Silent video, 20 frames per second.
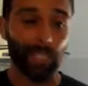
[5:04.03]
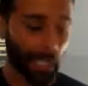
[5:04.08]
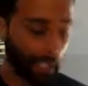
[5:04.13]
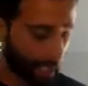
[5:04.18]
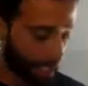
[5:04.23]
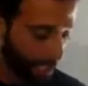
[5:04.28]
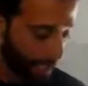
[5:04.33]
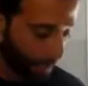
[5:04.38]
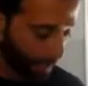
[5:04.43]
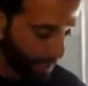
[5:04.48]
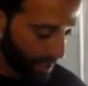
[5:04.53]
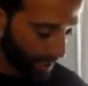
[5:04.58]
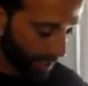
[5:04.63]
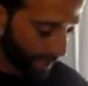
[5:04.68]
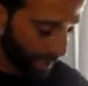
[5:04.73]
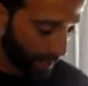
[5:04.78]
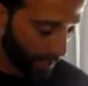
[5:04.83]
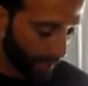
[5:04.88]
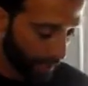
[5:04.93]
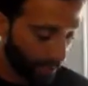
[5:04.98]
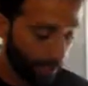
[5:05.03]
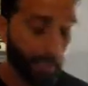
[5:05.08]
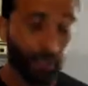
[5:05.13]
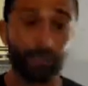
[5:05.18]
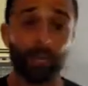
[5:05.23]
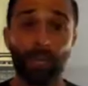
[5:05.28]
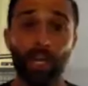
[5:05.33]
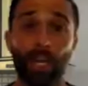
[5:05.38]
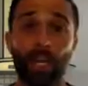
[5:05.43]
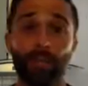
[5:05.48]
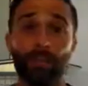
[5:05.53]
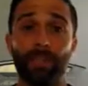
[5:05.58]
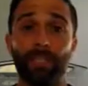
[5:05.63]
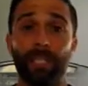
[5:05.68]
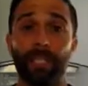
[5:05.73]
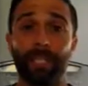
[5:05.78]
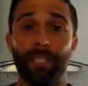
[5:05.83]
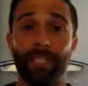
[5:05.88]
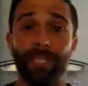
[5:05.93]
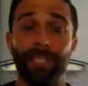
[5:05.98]
testing image and headlines. Like Fernando
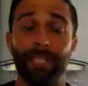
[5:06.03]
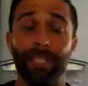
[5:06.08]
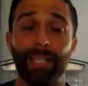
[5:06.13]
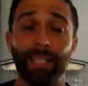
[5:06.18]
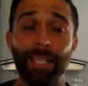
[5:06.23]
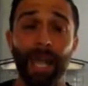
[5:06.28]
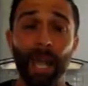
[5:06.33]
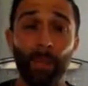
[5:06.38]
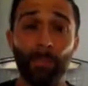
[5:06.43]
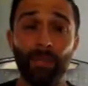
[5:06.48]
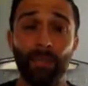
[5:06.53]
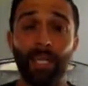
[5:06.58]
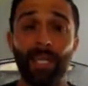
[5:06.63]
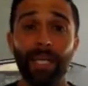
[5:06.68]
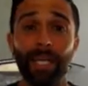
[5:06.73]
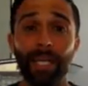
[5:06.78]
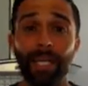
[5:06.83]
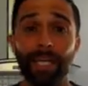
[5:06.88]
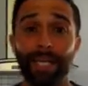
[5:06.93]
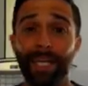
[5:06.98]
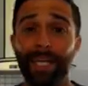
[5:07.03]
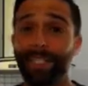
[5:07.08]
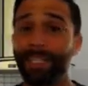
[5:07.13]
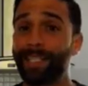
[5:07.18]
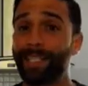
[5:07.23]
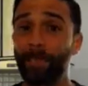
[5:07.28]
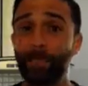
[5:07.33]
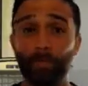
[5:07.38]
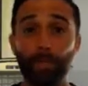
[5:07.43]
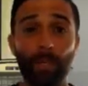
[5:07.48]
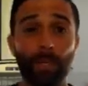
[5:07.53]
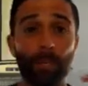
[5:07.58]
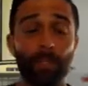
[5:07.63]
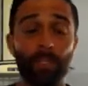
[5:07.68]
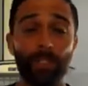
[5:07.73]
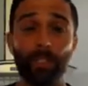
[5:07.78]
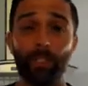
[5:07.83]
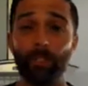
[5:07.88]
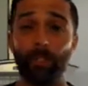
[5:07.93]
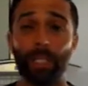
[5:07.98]
says in the copy, a simple
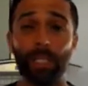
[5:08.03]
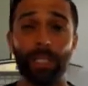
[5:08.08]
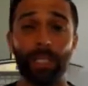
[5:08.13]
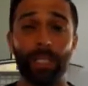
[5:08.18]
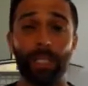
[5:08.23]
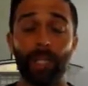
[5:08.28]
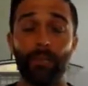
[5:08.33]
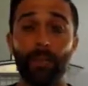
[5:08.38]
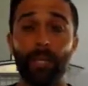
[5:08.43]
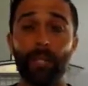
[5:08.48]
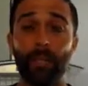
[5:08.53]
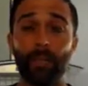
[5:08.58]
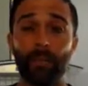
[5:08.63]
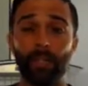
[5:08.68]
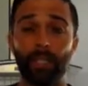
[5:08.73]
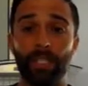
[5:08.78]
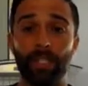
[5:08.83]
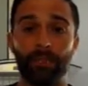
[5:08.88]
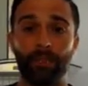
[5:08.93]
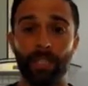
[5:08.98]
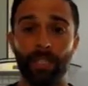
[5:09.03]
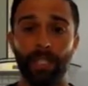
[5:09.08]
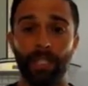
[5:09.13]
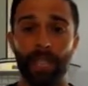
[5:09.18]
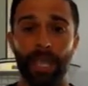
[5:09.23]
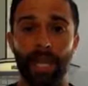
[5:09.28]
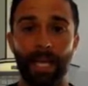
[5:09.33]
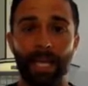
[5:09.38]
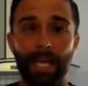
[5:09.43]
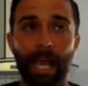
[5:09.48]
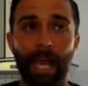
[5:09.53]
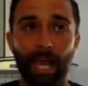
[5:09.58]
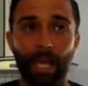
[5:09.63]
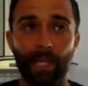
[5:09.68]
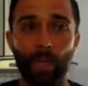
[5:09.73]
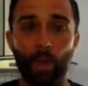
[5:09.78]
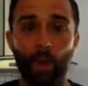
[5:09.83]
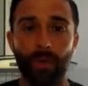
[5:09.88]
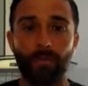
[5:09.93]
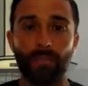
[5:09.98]
image tweak can make all the difference. And I
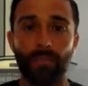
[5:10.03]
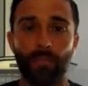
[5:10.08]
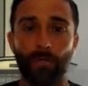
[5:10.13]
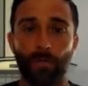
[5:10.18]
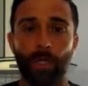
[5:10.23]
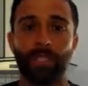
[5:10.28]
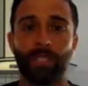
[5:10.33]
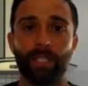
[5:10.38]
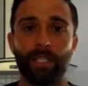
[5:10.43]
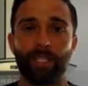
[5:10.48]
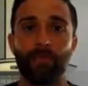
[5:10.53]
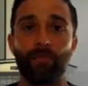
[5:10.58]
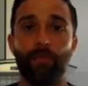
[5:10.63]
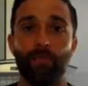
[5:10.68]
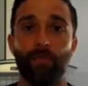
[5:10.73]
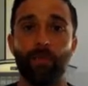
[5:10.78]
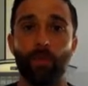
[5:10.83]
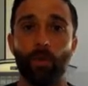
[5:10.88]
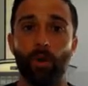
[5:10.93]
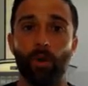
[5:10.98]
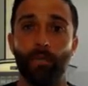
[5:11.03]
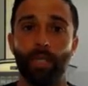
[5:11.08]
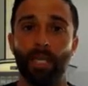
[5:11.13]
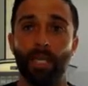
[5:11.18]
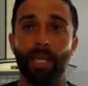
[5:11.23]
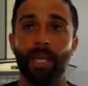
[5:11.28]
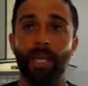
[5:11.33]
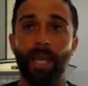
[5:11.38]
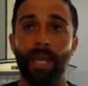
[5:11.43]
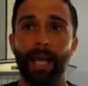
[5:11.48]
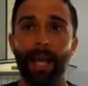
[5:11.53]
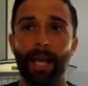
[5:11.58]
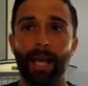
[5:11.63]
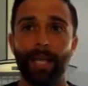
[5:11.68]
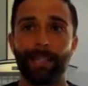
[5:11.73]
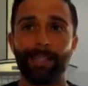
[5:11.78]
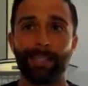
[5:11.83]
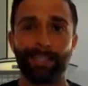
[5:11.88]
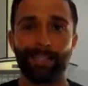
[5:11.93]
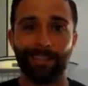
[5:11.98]
know I've stressed this before, but
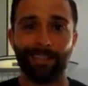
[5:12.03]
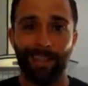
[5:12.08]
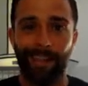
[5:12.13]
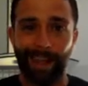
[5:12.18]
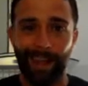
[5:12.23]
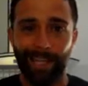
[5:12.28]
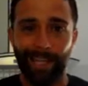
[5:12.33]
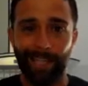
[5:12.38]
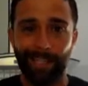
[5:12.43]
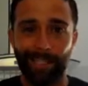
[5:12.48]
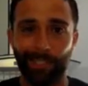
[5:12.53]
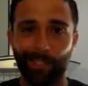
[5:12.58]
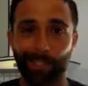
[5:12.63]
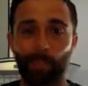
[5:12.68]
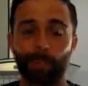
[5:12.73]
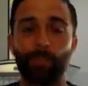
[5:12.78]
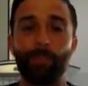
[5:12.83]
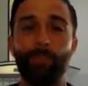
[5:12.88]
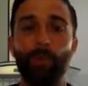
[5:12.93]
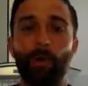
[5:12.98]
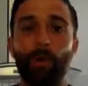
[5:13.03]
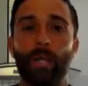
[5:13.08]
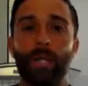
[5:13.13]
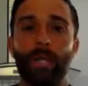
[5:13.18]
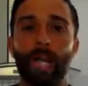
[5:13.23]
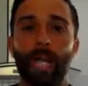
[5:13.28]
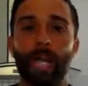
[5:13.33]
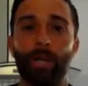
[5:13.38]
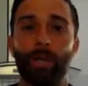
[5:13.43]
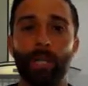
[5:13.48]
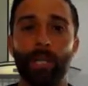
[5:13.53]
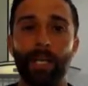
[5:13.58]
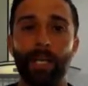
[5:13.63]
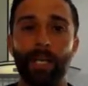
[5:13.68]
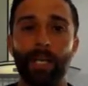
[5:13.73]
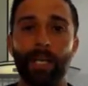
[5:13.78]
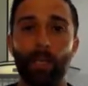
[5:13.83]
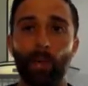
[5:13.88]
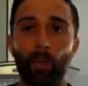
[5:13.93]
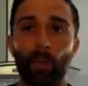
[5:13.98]
it's so important. And
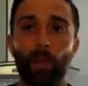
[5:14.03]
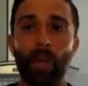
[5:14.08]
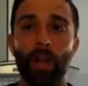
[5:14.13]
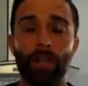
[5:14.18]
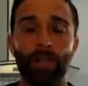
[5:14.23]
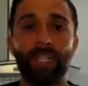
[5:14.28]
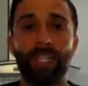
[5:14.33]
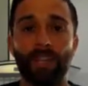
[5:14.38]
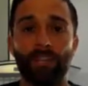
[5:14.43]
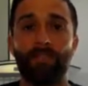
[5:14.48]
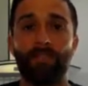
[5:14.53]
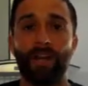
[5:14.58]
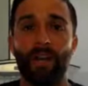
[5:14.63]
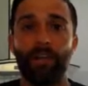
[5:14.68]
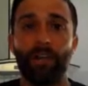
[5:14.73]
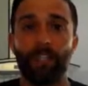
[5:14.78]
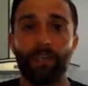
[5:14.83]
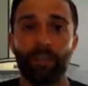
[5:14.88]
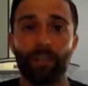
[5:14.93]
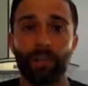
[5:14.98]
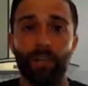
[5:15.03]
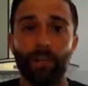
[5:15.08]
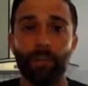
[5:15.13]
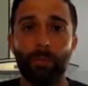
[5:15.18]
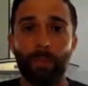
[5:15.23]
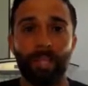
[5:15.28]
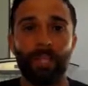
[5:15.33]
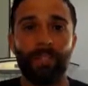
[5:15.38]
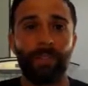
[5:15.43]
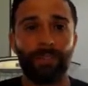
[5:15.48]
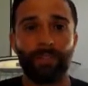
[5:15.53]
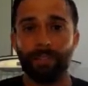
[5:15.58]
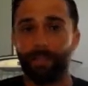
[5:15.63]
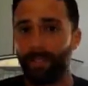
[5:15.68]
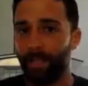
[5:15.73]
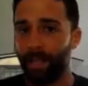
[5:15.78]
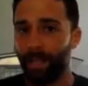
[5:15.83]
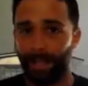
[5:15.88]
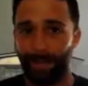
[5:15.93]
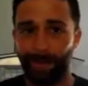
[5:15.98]
one of the things I found is fundamentals are
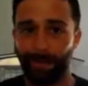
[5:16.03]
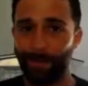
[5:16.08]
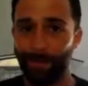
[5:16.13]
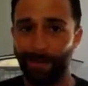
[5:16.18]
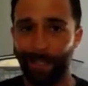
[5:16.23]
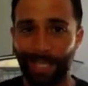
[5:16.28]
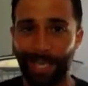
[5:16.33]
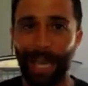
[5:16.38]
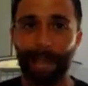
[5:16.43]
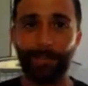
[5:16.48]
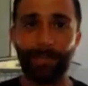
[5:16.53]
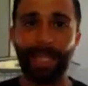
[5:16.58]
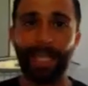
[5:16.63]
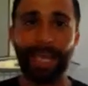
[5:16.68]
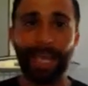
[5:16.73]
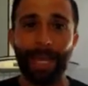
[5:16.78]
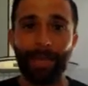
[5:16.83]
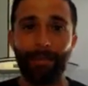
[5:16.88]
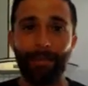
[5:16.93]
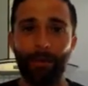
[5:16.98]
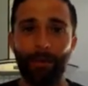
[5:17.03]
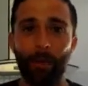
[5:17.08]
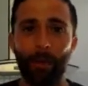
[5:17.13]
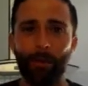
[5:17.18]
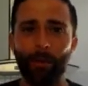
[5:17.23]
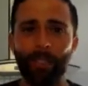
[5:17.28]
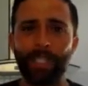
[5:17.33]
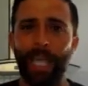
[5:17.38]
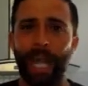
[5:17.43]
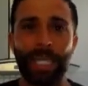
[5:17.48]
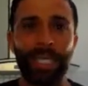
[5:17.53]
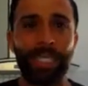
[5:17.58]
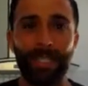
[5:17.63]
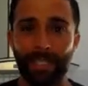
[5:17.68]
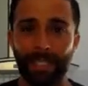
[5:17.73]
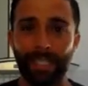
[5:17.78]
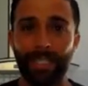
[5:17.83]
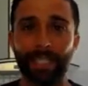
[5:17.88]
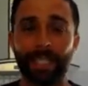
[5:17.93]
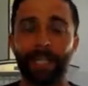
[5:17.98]
like the name of the game in almost
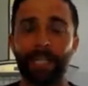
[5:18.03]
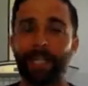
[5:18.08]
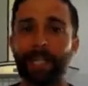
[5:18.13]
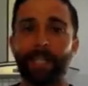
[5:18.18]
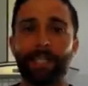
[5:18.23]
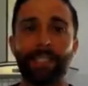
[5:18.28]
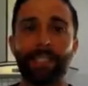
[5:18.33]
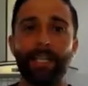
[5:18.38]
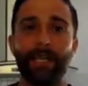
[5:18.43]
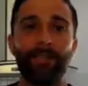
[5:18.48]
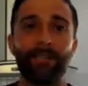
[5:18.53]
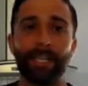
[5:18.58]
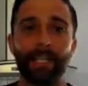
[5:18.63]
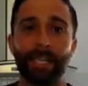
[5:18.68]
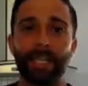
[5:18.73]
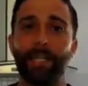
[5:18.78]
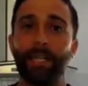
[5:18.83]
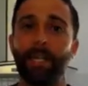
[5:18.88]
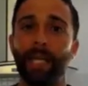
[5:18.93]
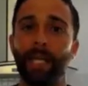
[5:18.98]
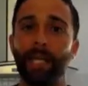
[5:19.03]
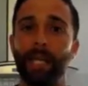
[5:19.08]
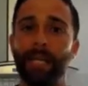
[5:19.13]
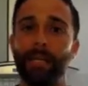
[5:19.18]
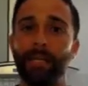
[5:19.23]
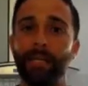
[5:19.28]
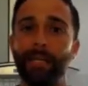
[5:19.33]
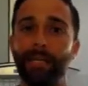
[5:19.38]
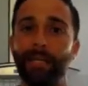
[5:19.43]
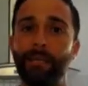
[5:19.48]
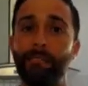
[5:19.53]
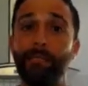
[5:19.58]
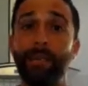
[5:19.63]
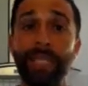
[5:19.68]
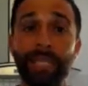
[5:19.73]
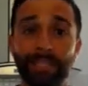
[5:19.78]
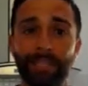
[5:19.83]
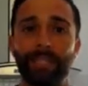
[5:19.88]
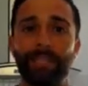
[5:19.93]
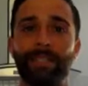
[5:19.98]
anything. Definitely in
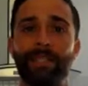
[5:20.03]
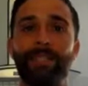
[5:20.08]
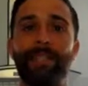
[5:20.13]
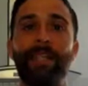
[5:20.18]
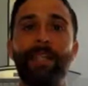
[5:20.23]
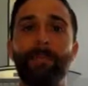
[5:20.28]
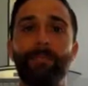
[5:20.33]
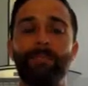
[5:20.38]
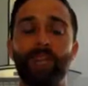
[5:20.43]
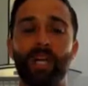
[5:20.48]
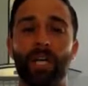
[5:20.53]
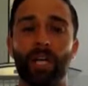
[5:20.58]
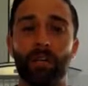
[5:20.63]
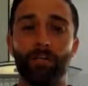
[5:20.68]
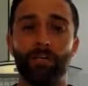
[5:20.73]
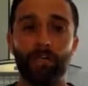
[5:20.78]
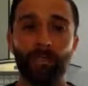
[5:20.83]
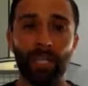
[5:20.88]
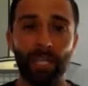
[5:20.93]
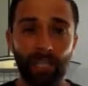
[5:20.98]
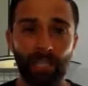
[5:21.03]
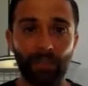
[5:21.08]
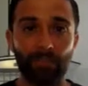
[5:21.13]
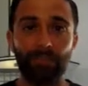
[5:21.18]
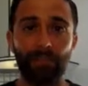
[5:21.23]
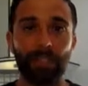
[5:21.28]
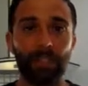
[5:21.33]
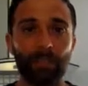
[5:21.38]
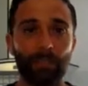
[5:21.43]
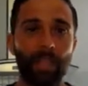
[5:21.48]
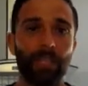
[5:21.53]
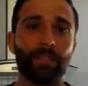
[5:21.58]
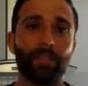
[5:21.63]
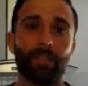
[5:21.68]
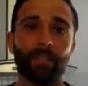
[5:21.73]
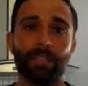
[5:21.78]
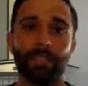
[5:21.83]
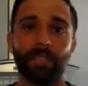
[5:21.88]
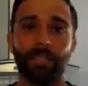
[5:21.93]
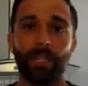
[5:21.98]
business, repeating
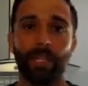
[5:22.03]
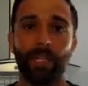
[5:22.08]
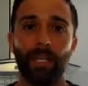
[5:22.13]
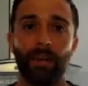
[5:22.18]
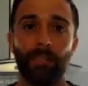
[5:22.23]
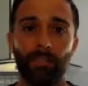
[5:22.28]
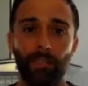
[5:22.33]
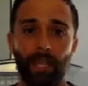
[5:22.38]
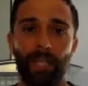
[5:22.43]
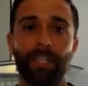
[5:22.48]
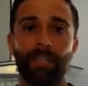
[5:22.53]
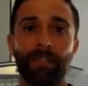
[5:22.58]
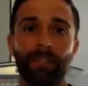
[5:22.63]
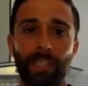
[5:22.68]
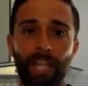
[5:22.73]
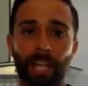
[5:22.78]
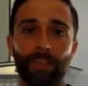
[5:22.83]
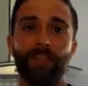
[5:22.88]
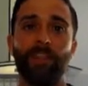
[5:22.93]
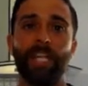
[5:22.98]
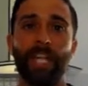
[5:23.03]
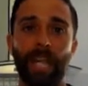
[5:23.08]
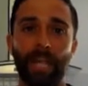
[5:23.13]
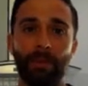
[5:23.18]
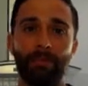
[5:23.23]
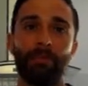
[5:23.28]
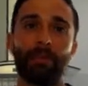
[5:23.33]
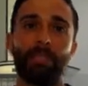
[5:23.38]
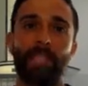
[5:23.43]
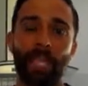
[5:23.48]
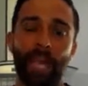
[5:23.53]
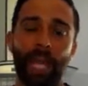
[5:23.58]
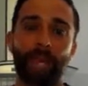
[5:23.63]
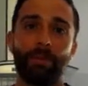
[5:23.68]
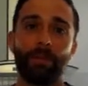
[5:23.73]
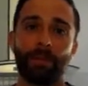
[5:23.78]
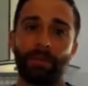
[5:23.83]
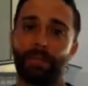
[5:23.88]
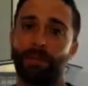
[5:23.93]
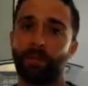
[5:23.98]
fundamentals effectively every day and building
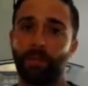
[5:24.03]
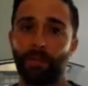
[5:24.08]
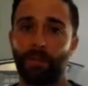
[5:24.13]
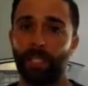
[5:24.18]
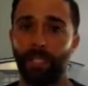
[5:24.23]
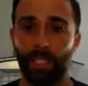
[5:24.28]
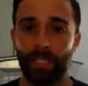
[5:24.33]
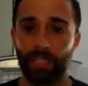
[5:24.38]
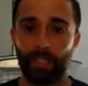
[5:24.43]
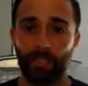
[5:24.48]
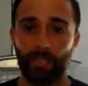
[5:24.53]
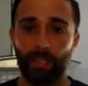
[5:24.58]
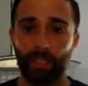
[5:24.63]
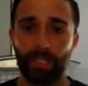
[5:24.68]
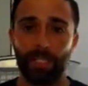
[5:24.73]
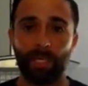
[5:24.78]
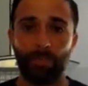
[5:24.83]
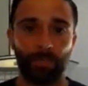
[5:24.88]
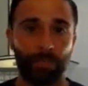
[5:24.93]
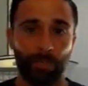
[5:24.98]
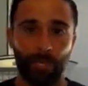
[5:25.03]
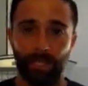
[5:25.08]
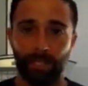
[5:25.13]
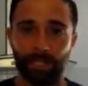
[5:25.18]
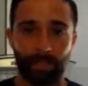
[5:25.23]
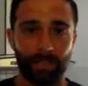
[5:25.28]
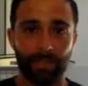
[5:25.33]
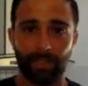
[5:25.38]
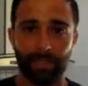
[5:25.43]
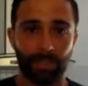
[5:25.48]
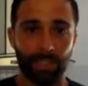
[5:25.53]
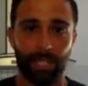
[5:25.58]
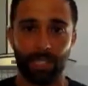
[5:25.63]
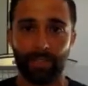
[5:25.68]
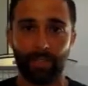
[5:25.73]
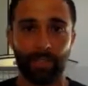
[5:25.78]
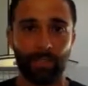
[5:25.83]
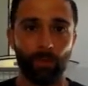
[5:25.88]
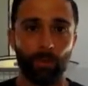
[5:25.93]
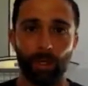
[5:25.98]
habits on those things is what separates
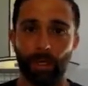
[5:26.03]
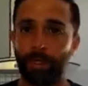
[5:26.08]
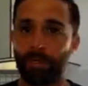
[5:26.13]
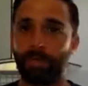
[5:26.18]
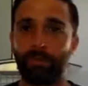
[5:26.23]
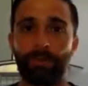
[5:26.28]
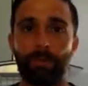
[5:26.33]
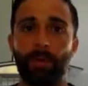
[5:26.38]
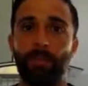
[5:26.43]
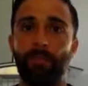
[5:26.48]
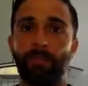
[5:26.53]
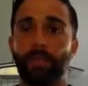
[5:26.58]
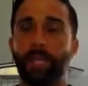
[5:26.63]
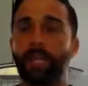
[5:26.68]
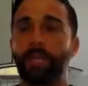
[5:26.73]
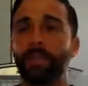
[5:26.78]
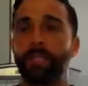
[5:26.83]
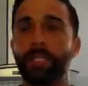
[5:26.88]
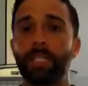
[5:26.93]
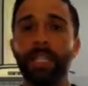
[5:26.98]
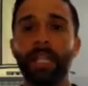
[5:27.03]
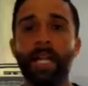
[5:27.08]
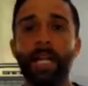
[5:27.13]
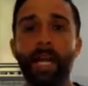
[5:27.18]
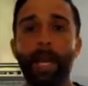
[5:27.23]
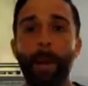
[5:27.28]
like the winners from everyone else.